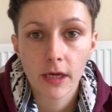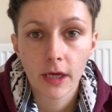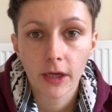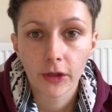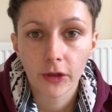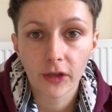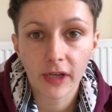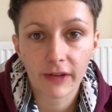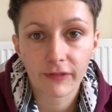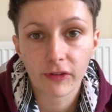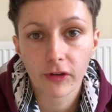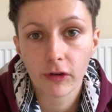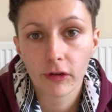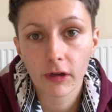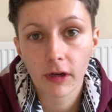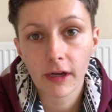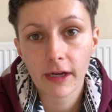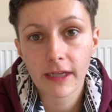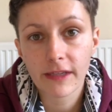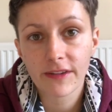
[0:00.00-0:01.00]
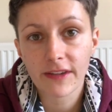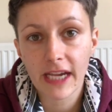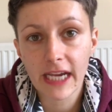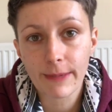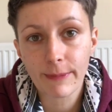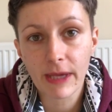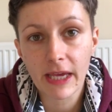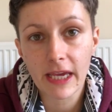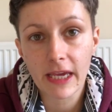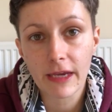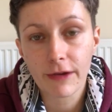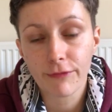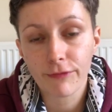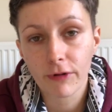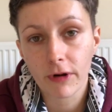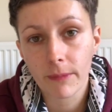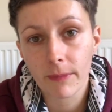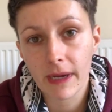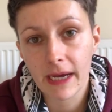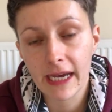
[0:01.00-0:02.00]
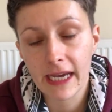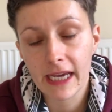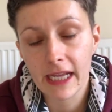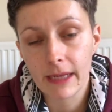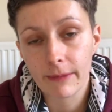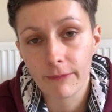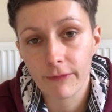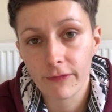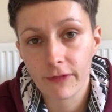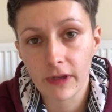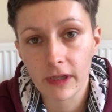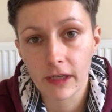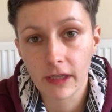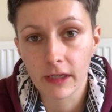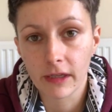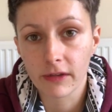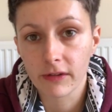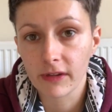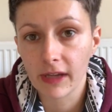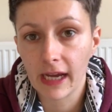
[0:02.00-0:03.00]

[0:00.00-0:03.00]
Good afternoon guys, Amy here from ALM Fitness,